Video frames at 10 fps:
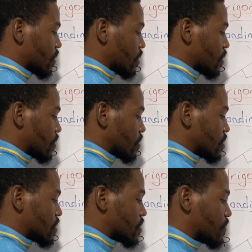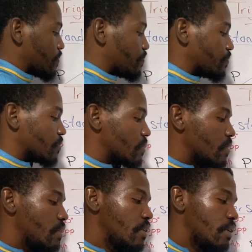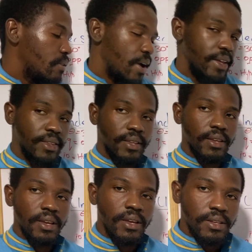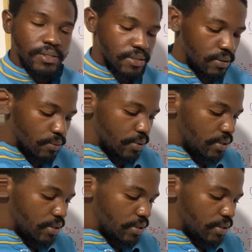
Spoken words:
degrees, right? So we